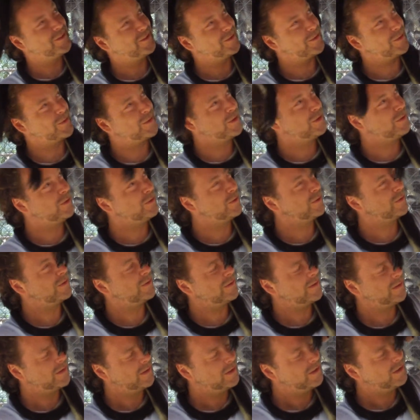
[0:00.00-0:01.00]
You're so cute.
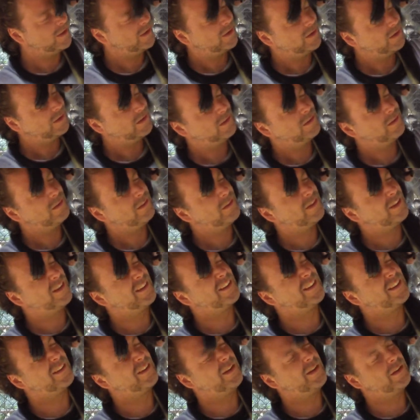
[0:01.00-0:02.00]

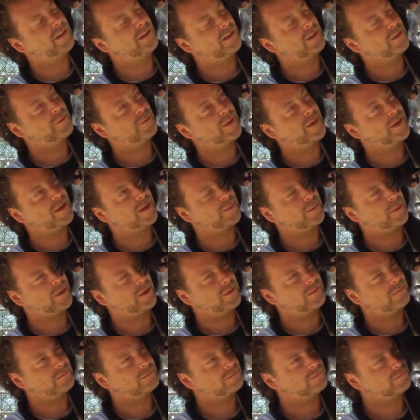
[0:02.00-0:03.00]
Look, that's my
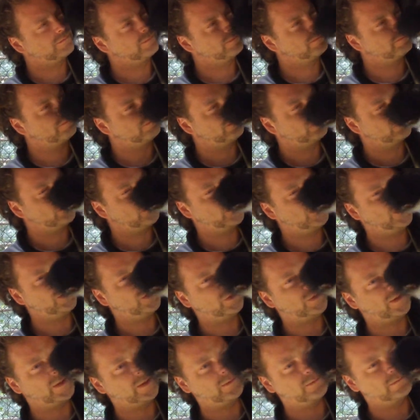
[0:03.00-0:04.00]
eyeball. What are
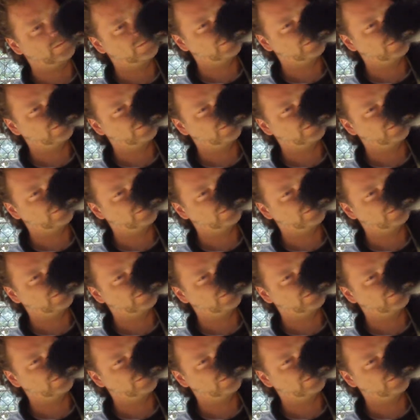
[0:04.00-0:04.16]
you doing?